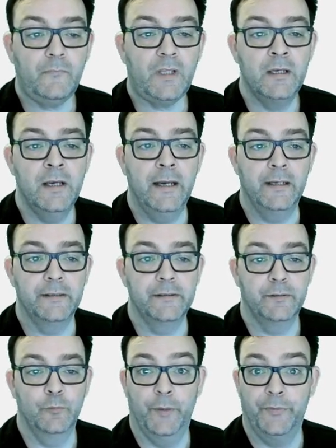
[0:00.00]
and
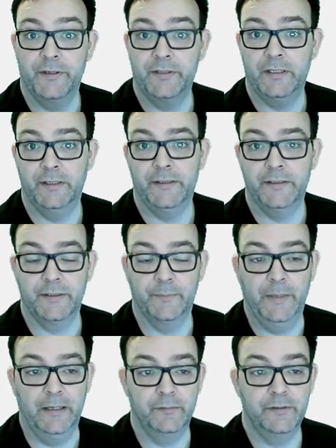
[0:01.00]
what the site is
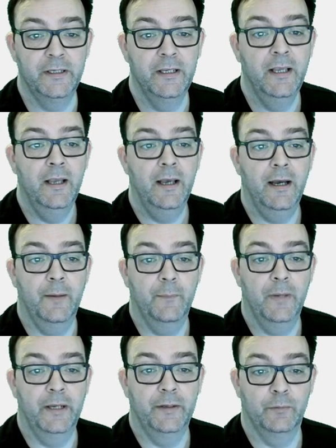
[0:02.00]
about,
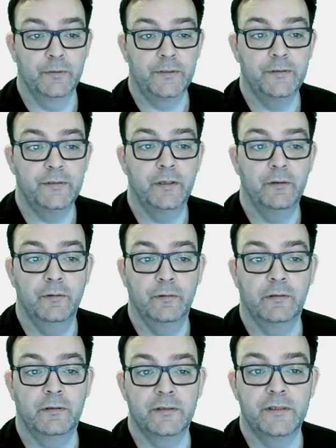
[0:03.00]
and also so
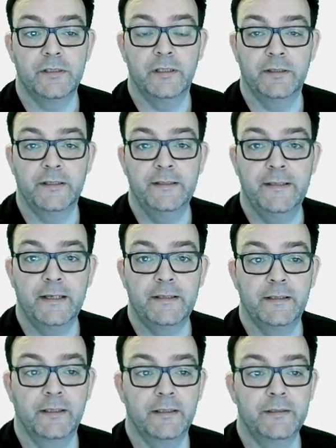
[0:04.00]
Google can start
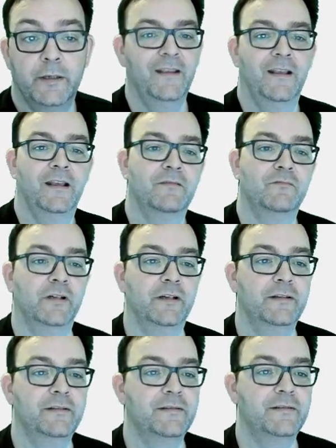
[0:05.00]
indexing it. So
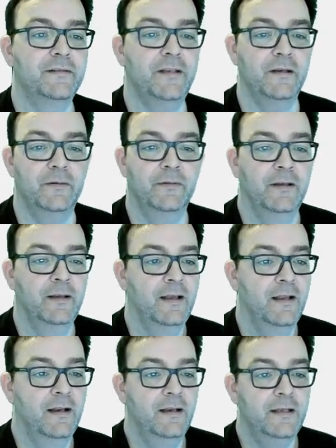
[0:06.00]
right, so
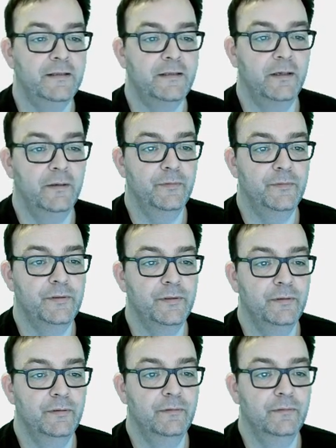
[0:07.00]
let's go
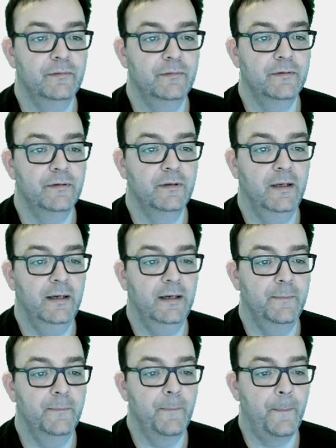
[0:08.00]
to
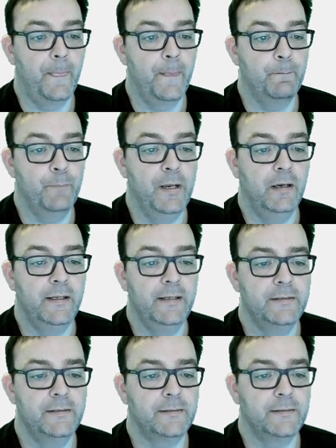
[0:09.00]

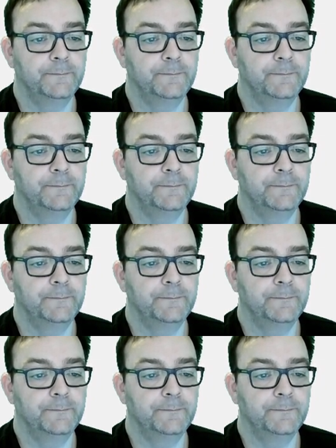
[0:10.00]
plugins